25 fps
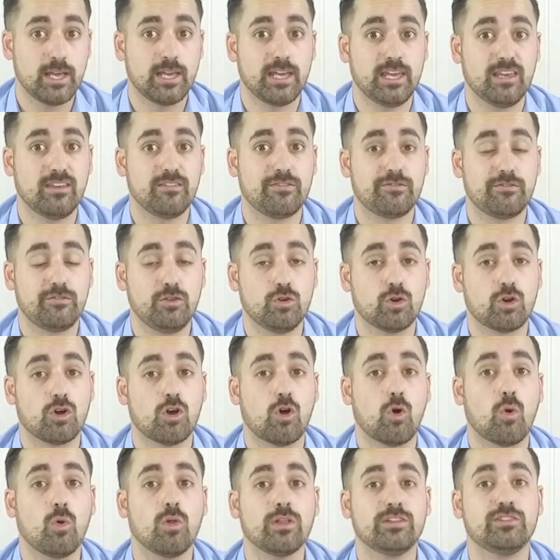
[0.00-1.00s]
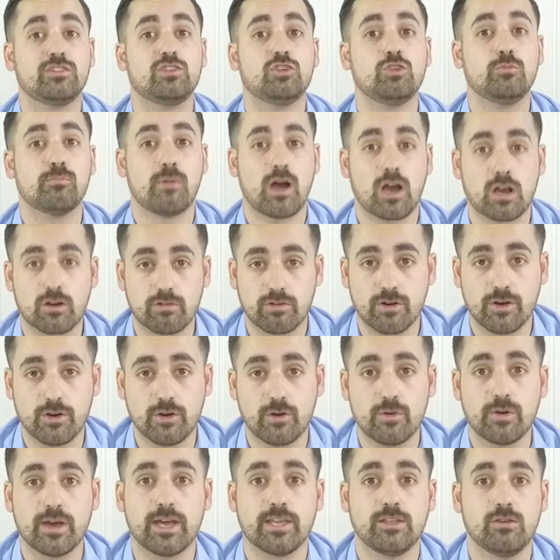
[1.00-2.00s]
If you're all into
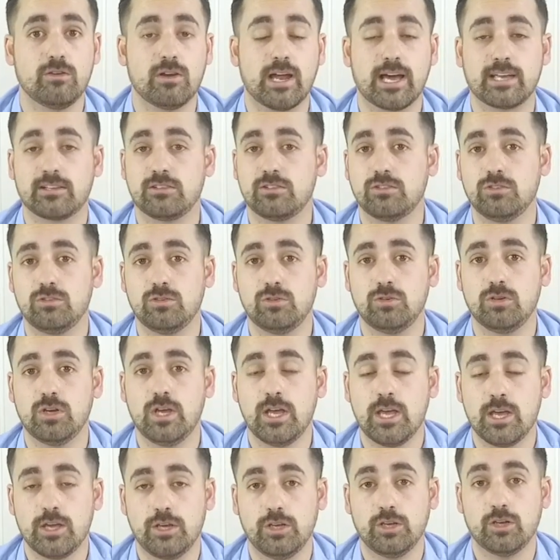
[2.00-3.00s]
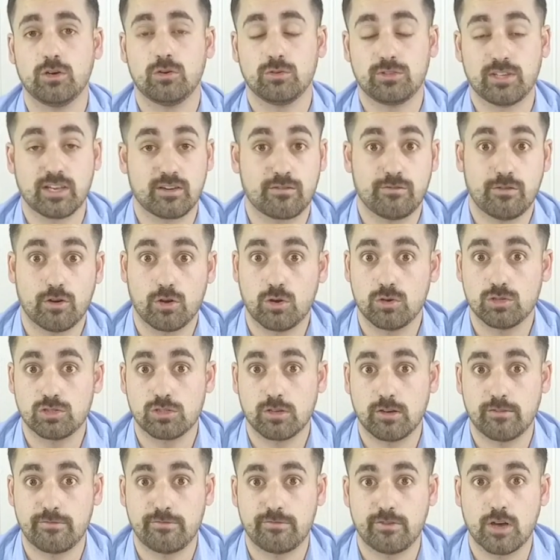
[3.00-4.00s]
macro and you like to, you know, take photos
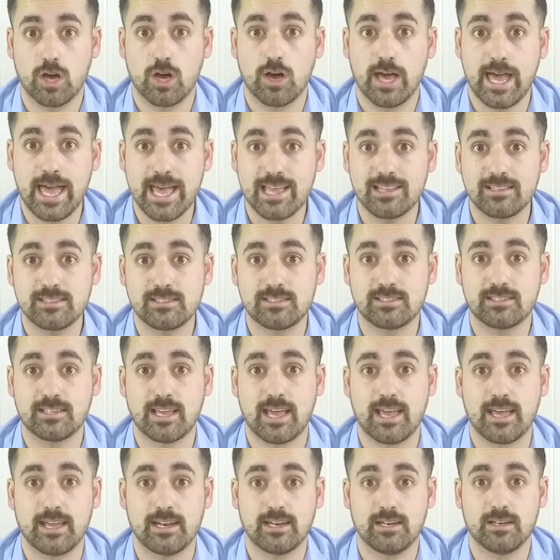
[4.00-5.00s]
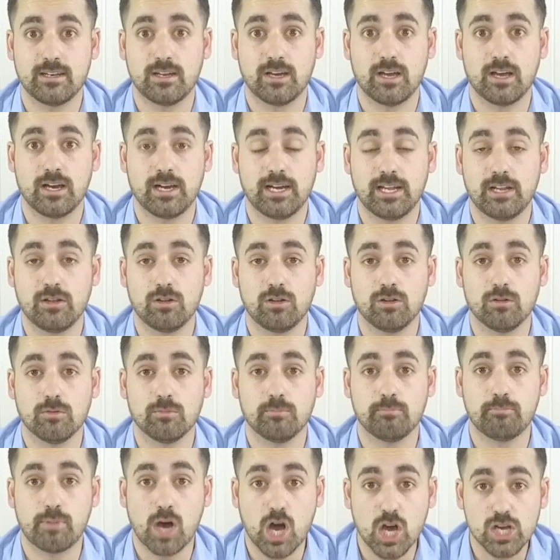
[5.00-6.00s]
of uh, ants and uh, little
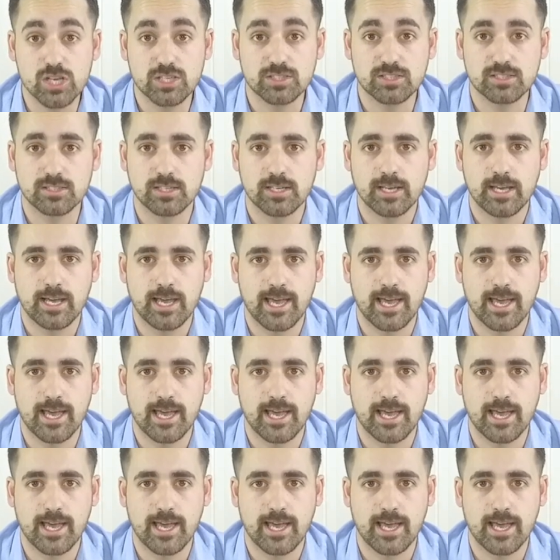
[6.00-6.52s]
bugs,